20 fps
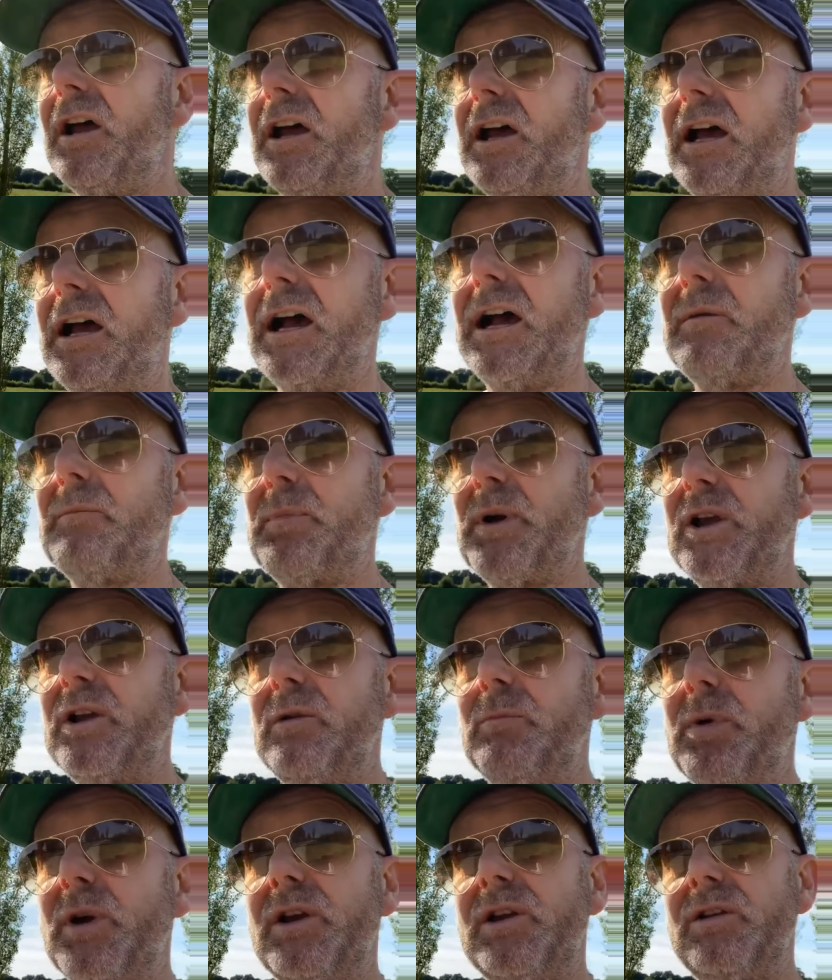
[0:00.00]
uh, but
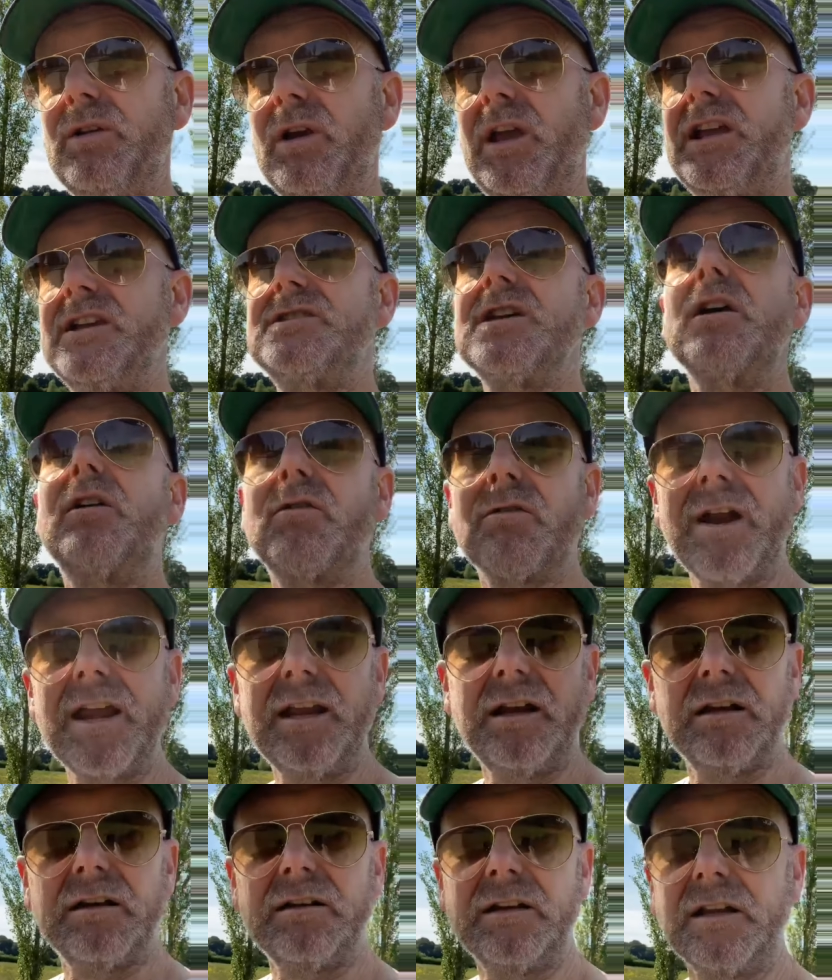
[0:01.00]
but it's a great
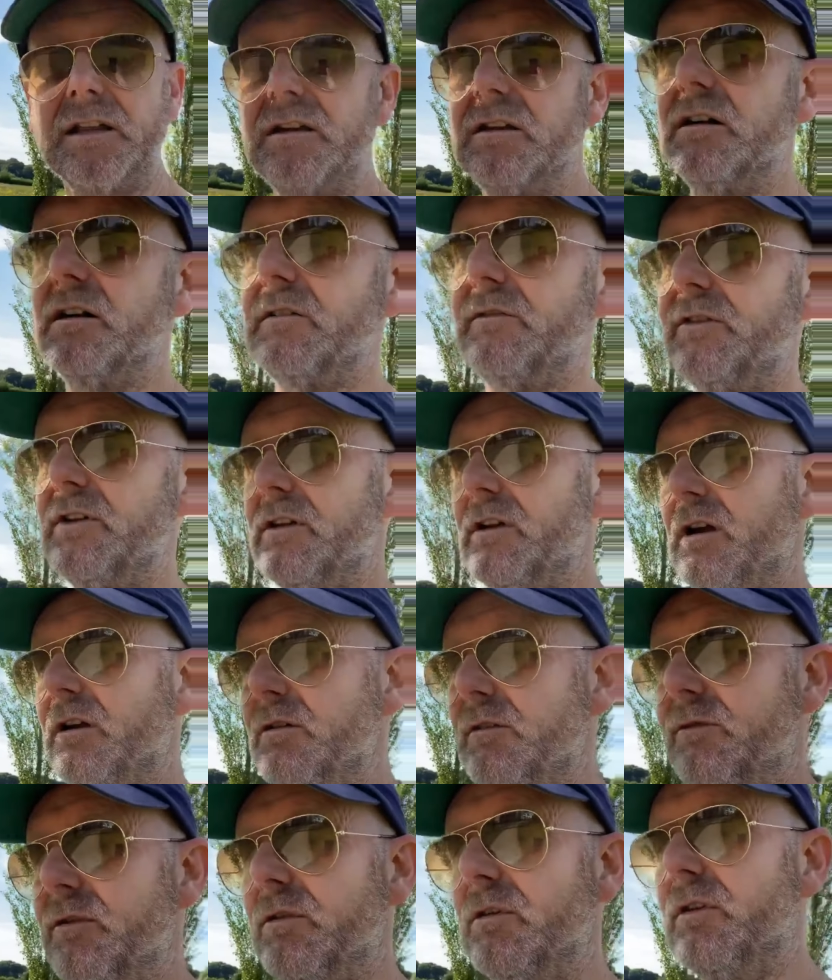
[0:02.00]
learning curve you know
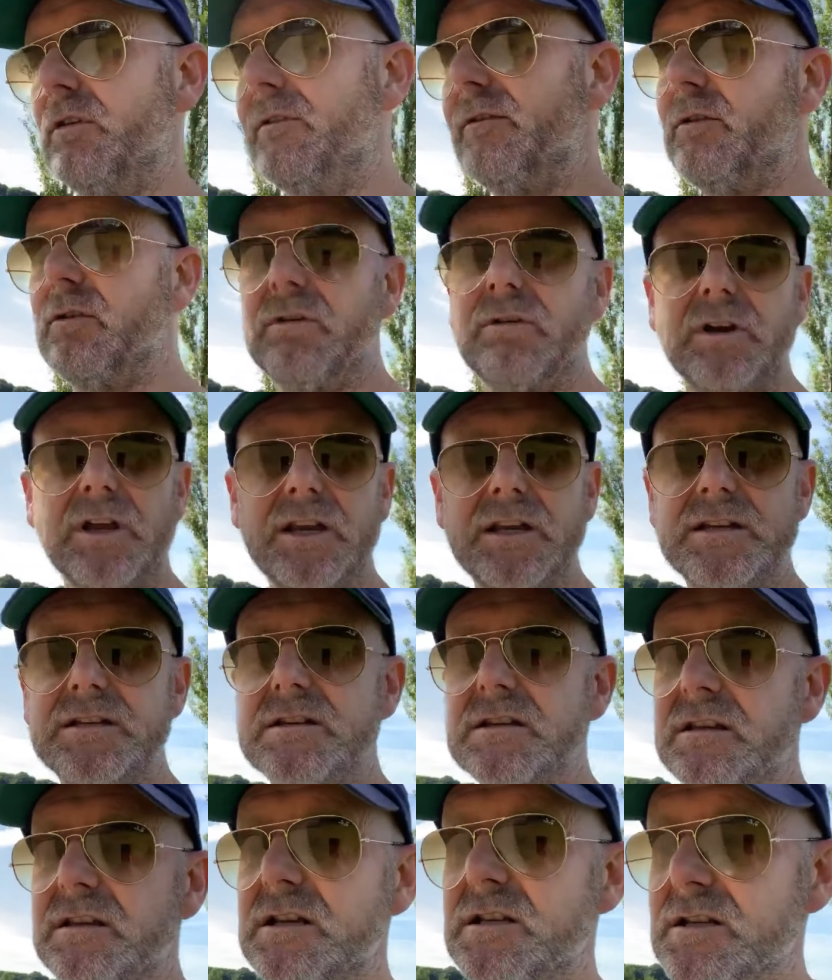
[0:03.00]
if you're if you're looking
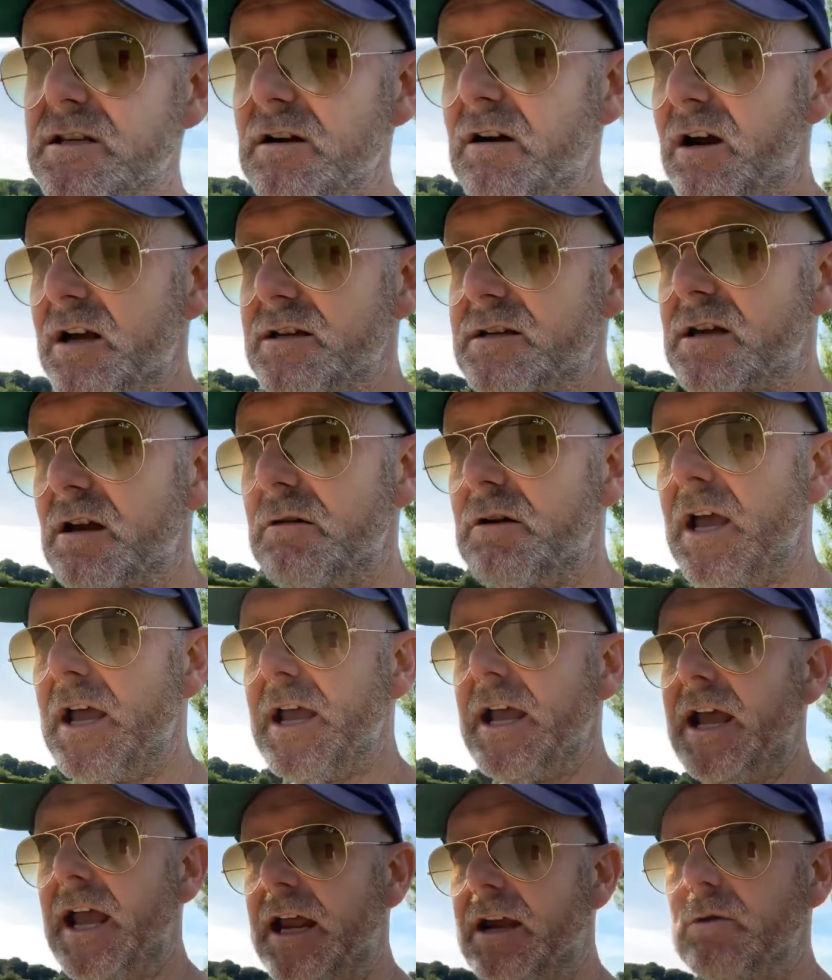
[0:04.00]
into these sites so
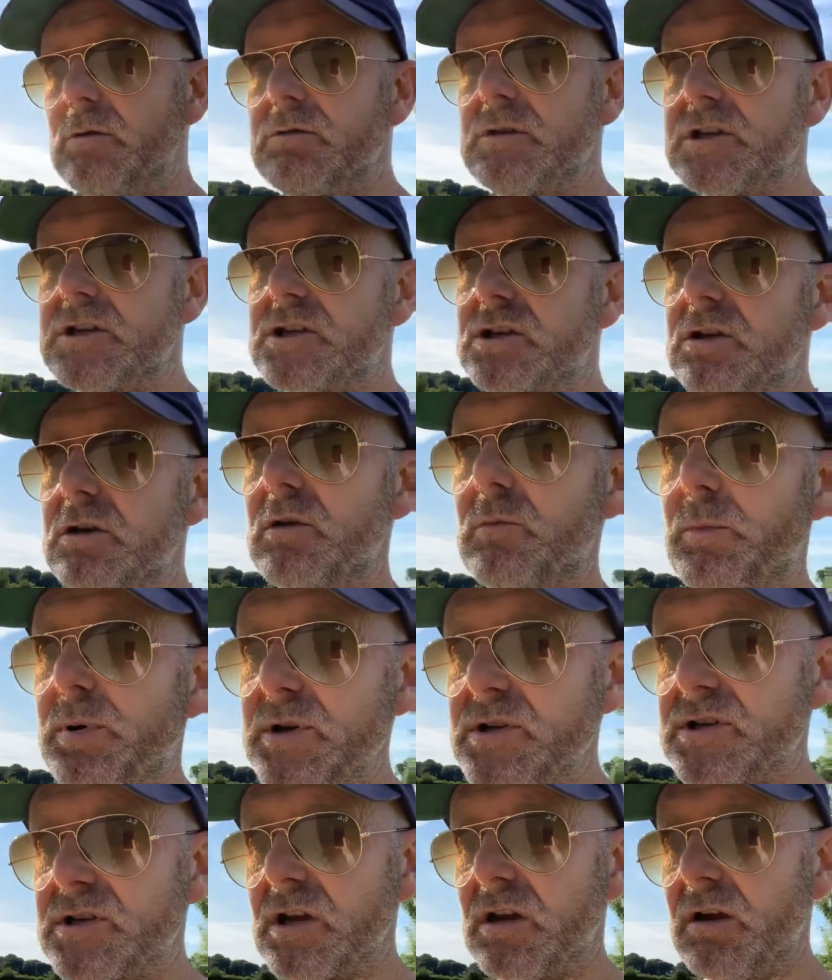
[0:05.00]
in order to
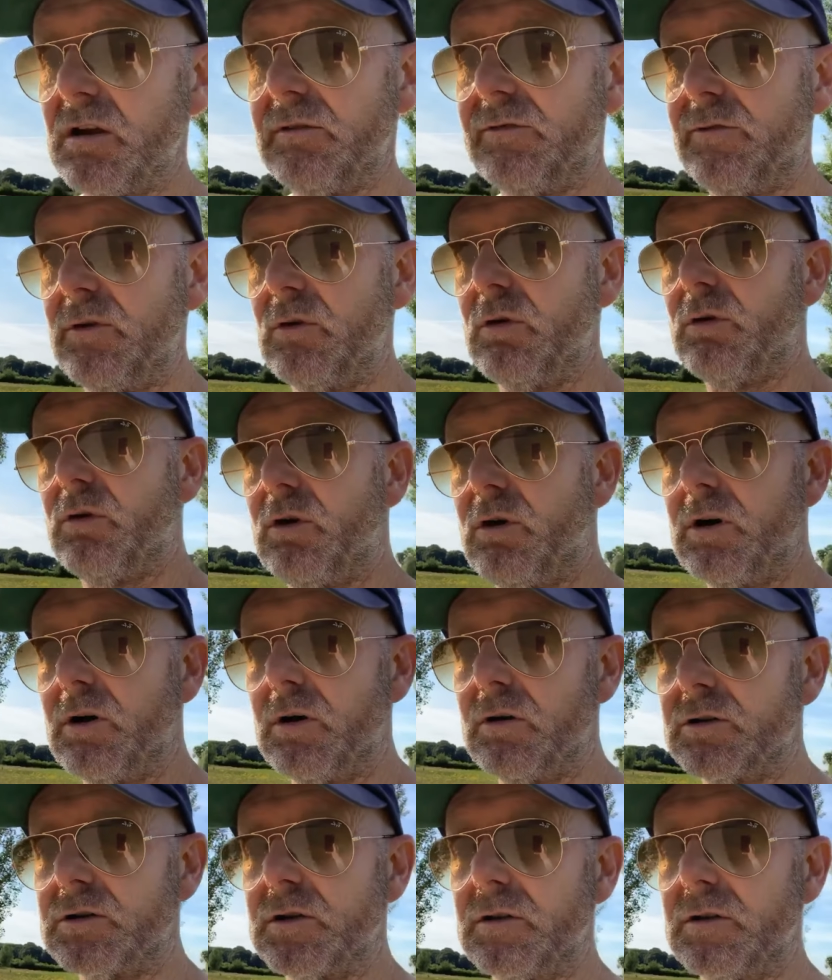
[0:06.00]
preserve your uh,